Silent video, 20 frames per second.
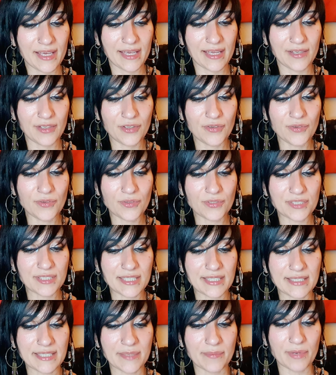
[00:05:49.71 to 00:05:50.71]
In New York
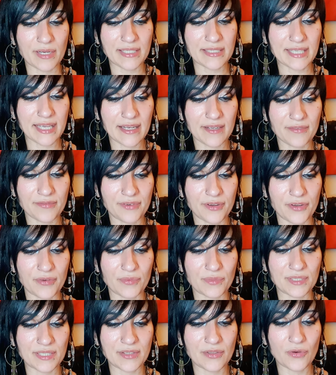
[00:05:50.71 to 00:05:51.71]
City, my
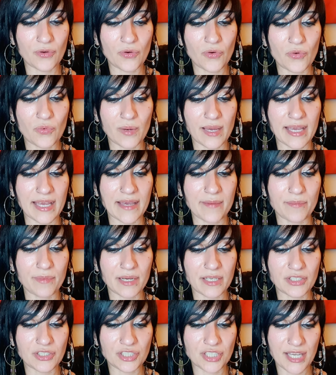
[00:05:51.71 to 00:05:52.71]
telephone was in the hallway and
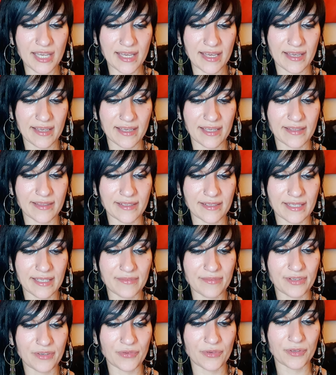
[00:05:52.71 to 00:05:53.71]
my chair in the
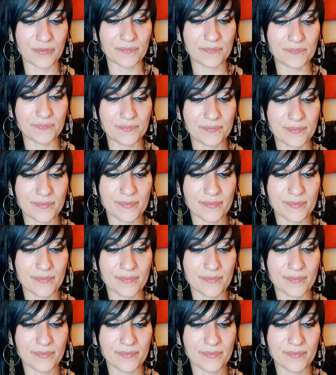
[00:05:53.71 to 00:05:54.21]
living room.